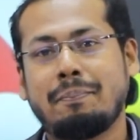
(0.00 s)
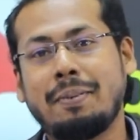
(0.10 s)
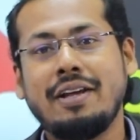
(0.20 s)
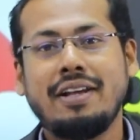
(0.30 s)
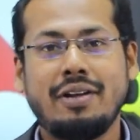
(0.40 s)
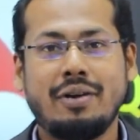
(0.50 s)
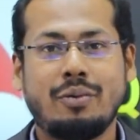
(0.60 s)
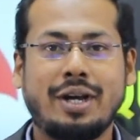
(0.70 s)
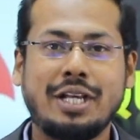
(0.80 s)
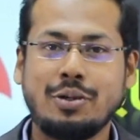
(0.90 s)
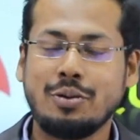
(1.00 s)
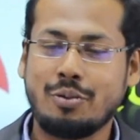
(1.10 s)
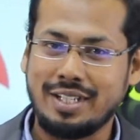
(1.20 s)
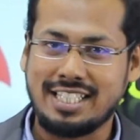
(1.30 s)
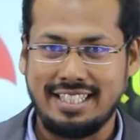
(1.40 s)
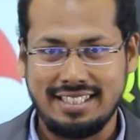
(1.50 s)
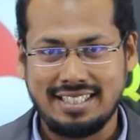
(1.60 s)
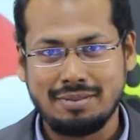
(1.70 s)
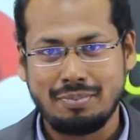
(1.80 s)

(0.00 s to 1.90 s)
PYQ questions,